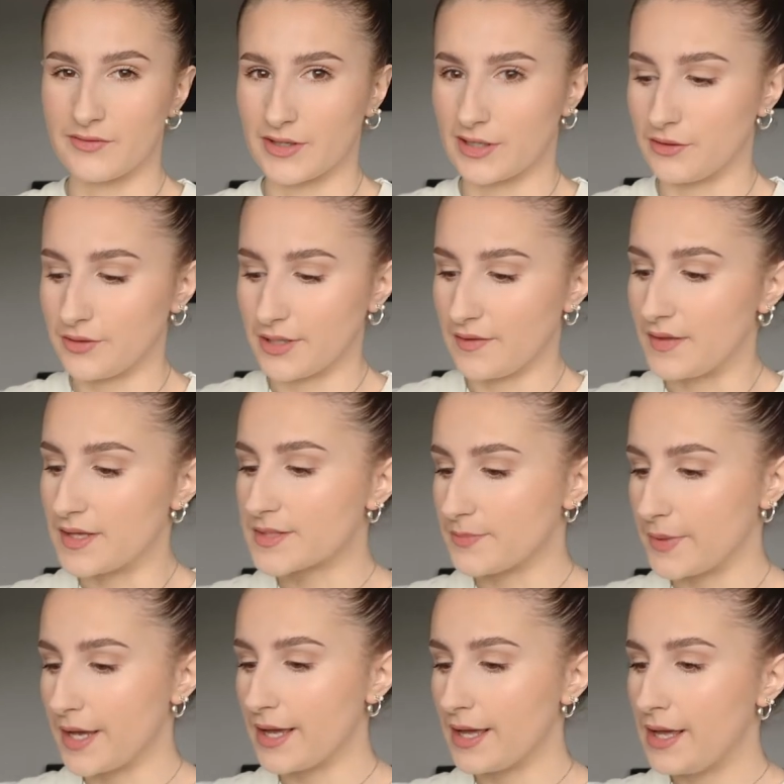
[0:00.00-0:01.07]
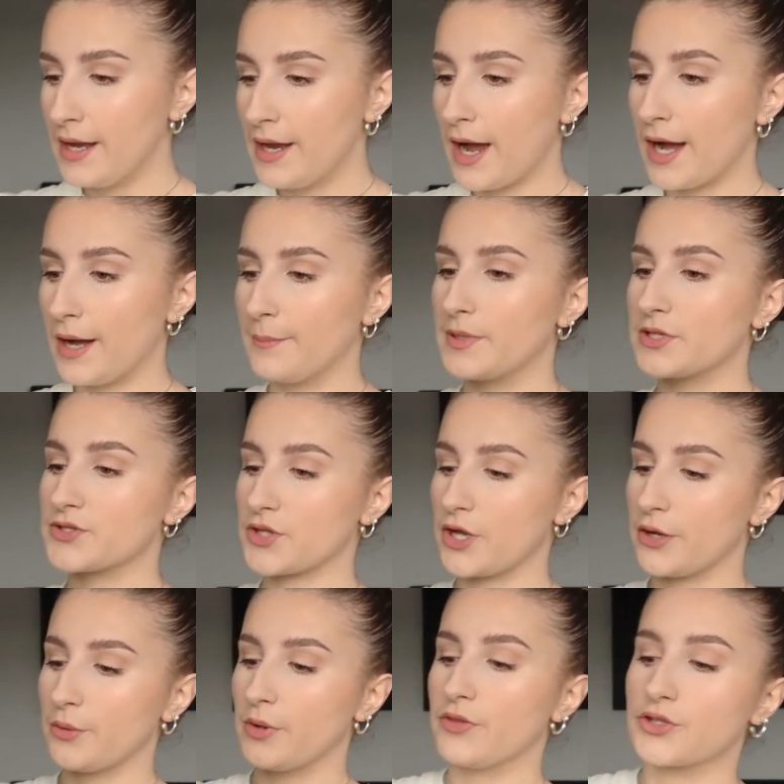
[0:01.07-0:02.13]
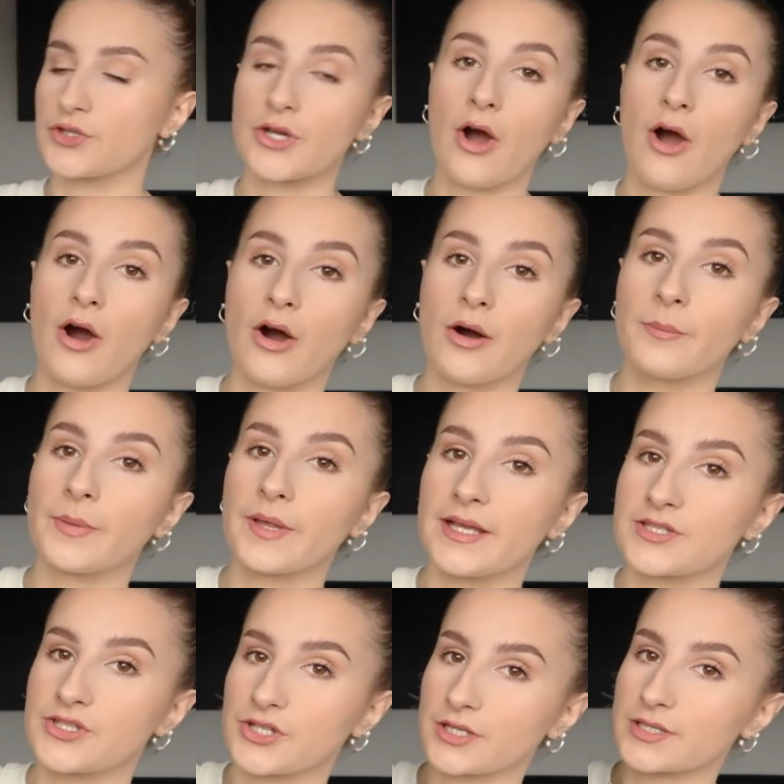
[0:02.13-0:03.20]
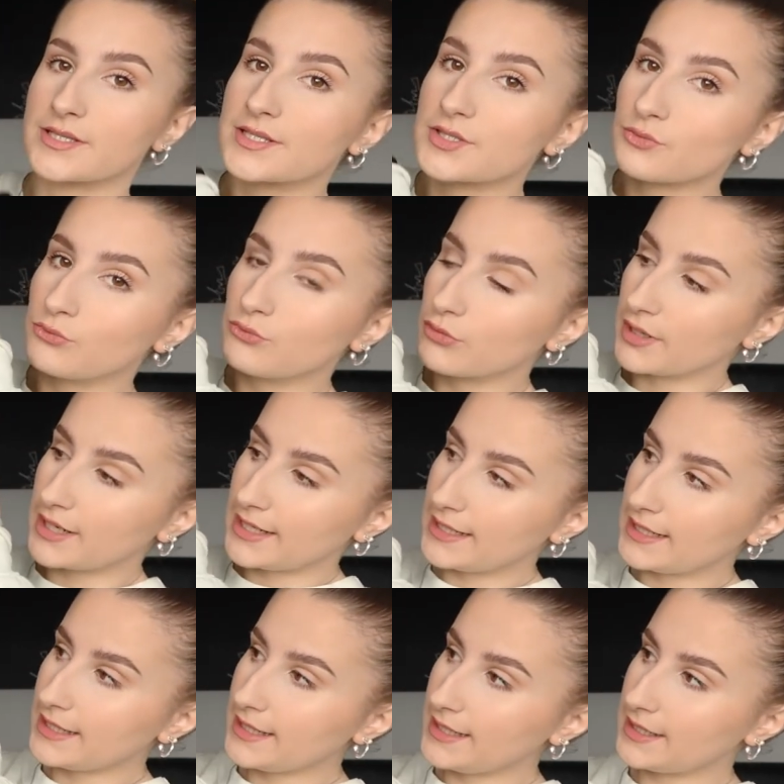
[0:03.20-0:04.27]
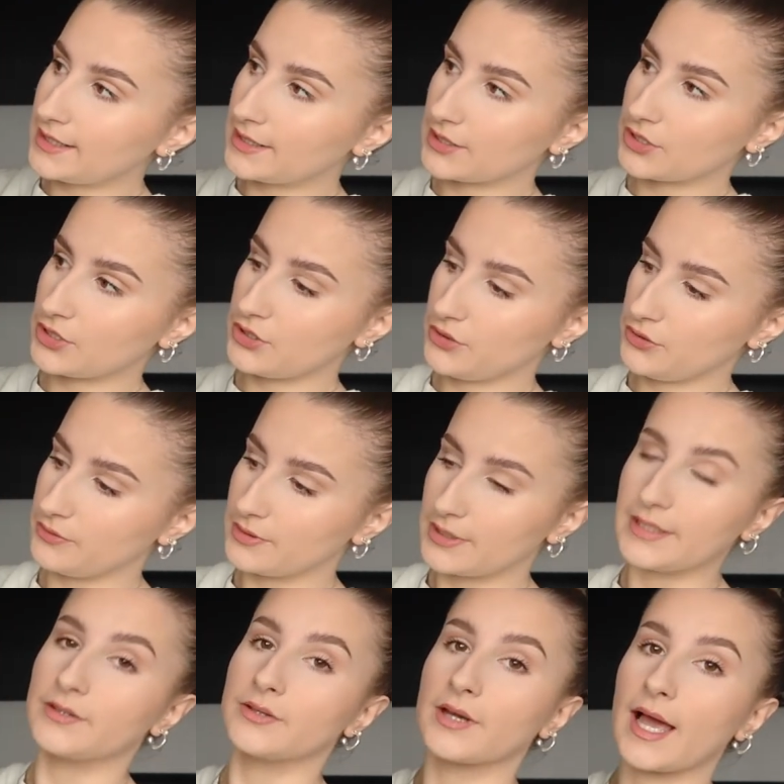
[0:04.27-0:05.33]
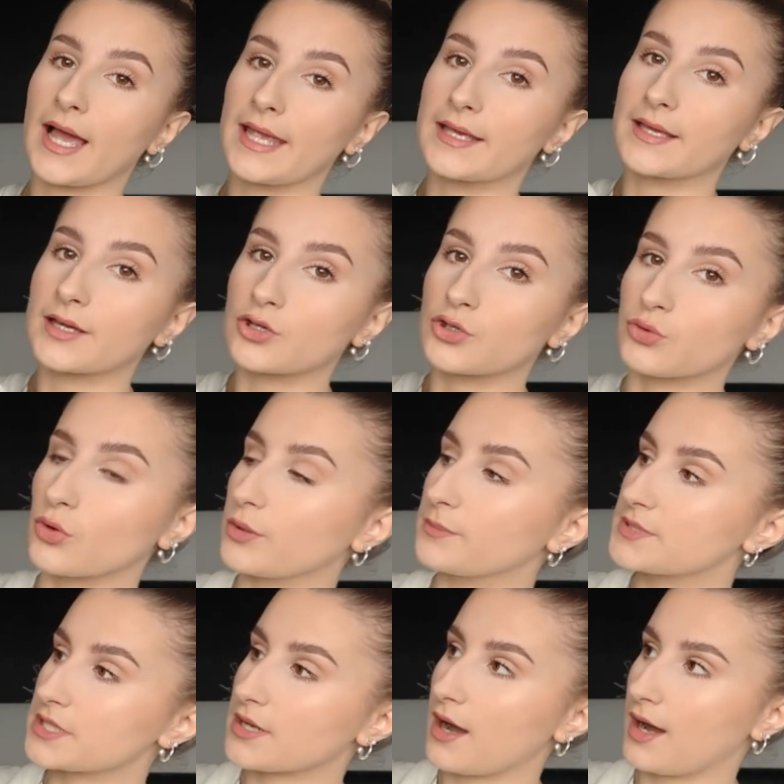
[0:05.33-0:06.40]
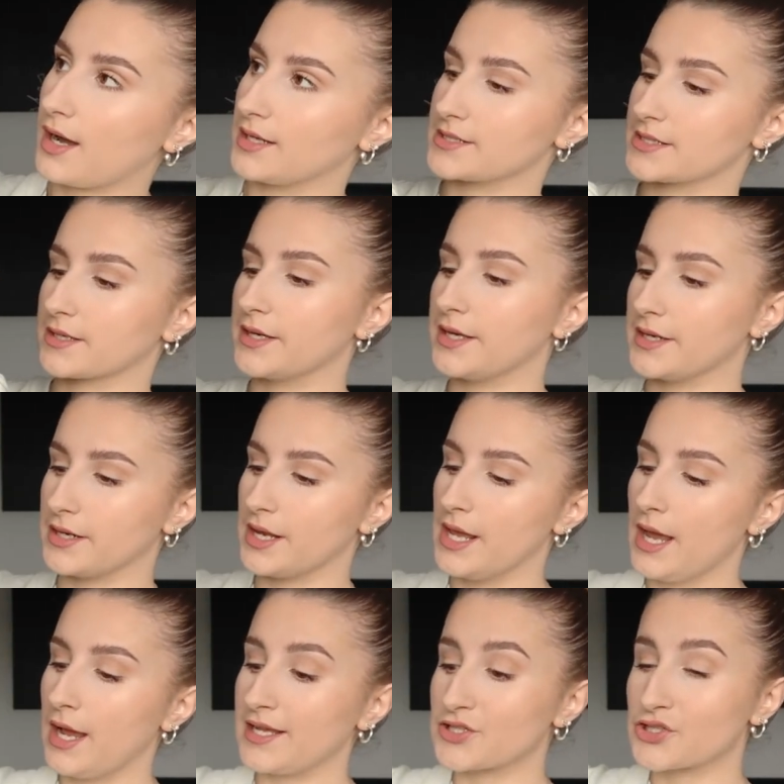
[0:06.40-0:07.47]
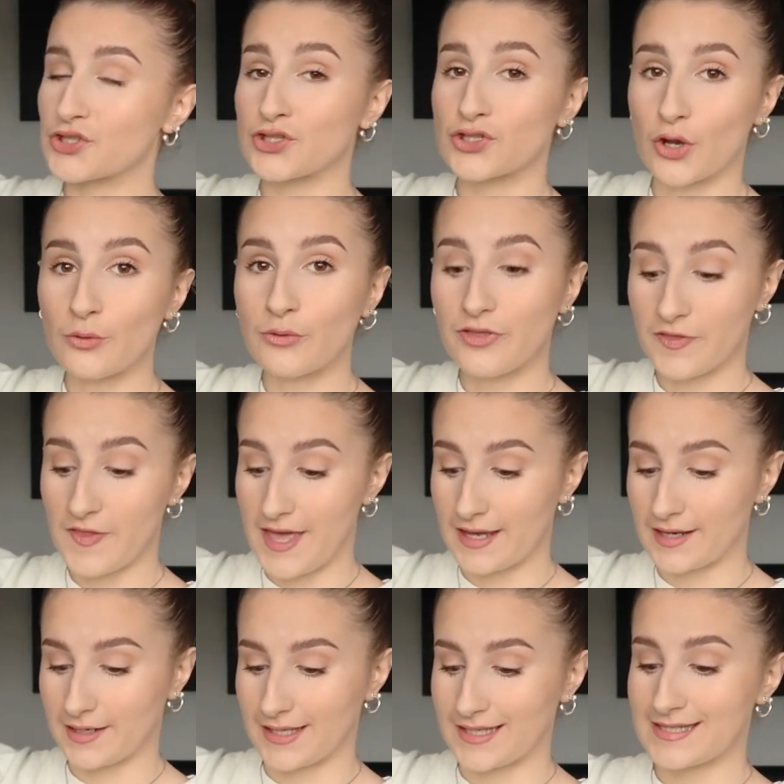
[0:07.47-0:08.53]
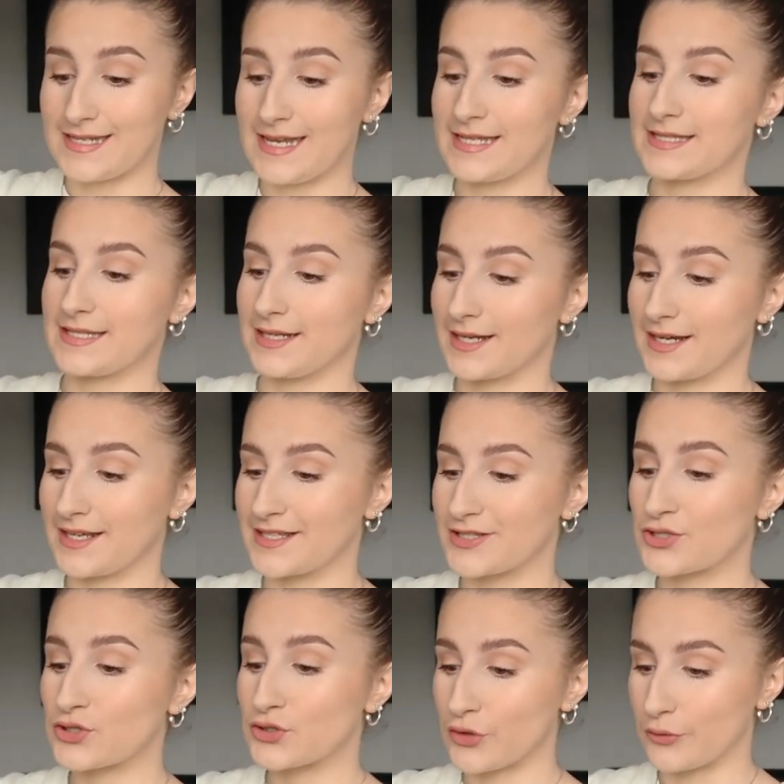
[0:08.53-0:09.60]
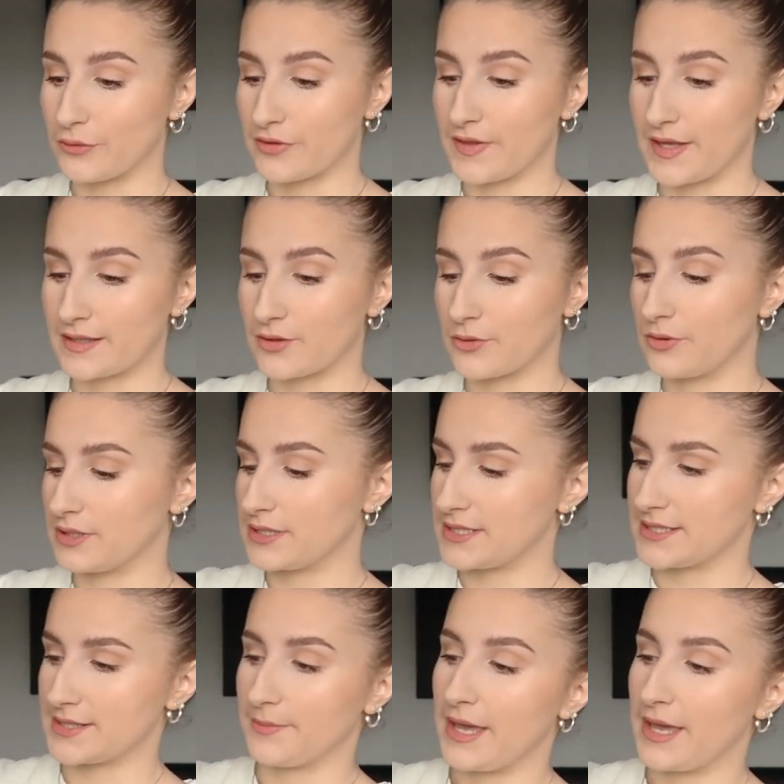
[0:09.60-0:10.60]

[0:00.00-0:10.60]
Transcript: of include it in this bit. So the top is just this really cute little like cropped cardigan. It's so thick, like it's knitted and it's so thick. The quality is